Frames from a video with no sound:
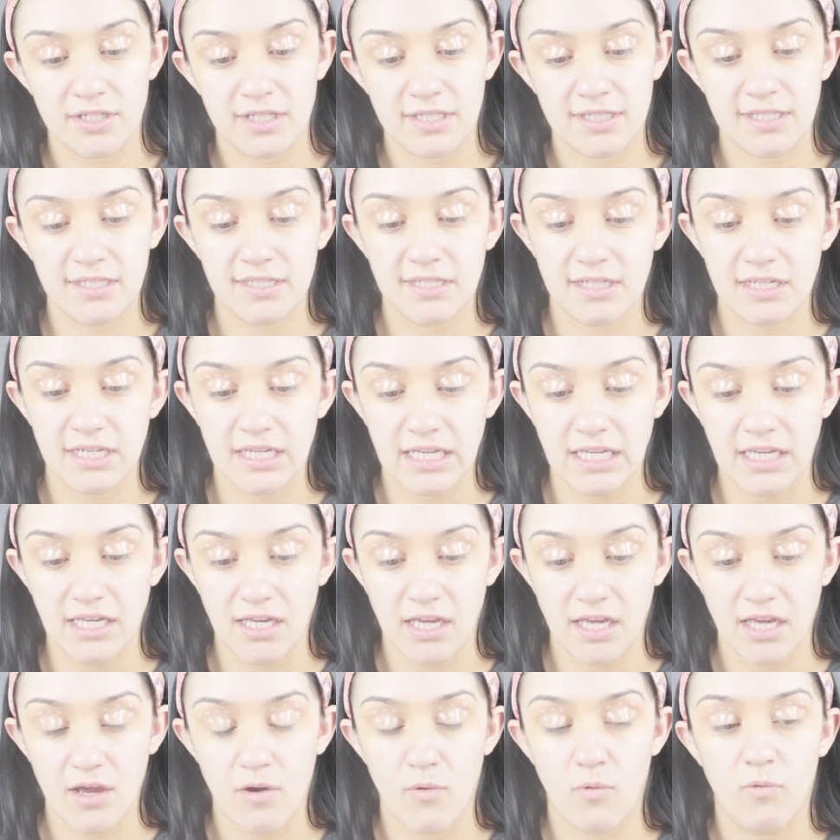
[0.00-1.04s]
This is an
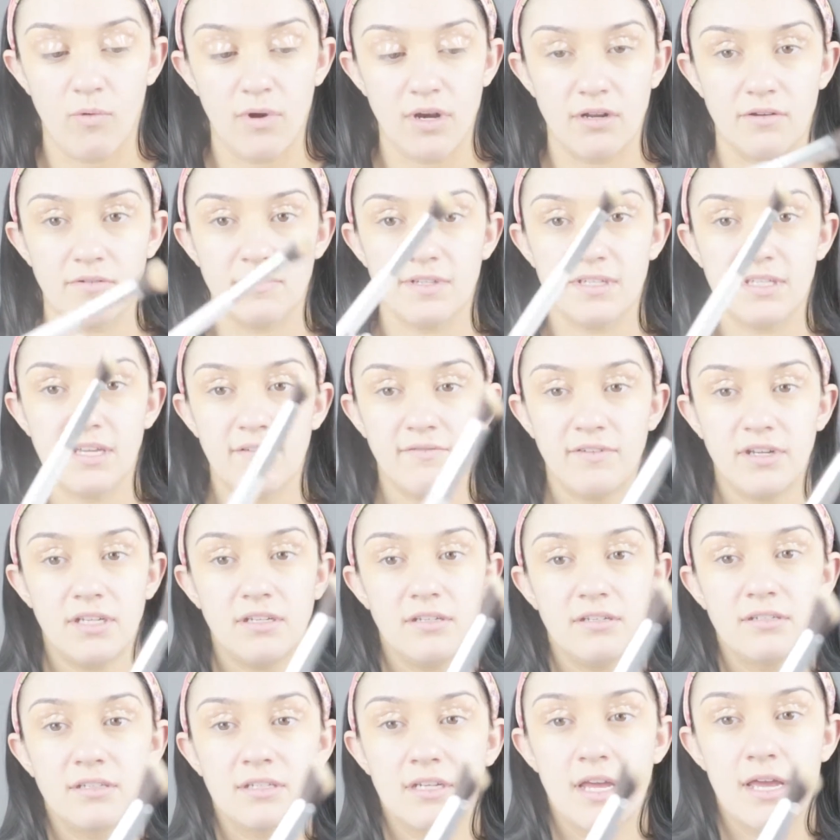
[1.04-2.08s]
E107,
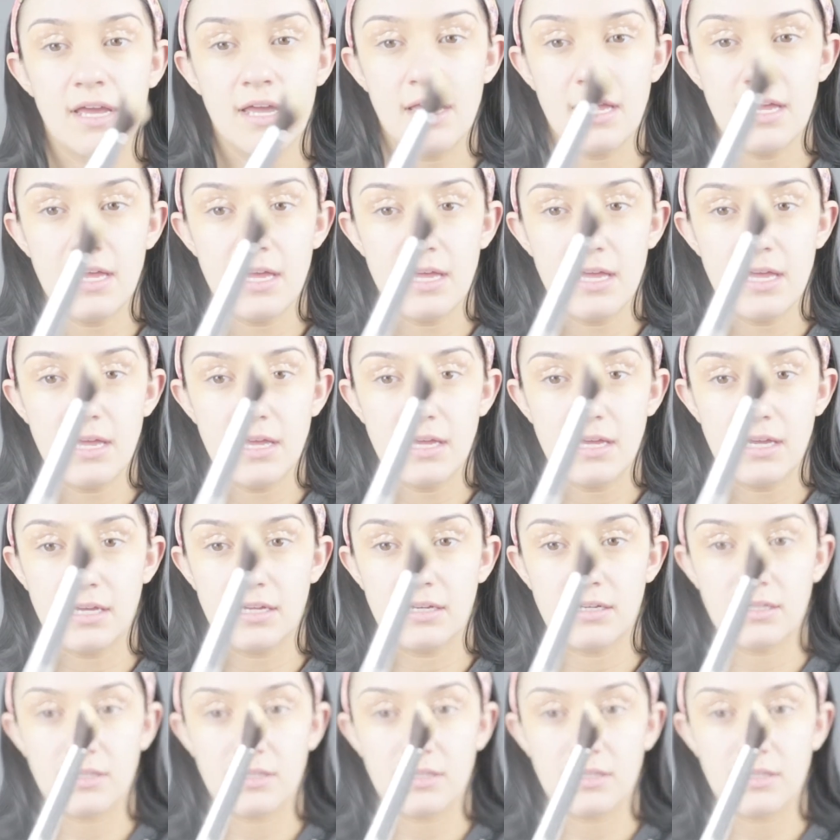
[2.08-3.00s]
and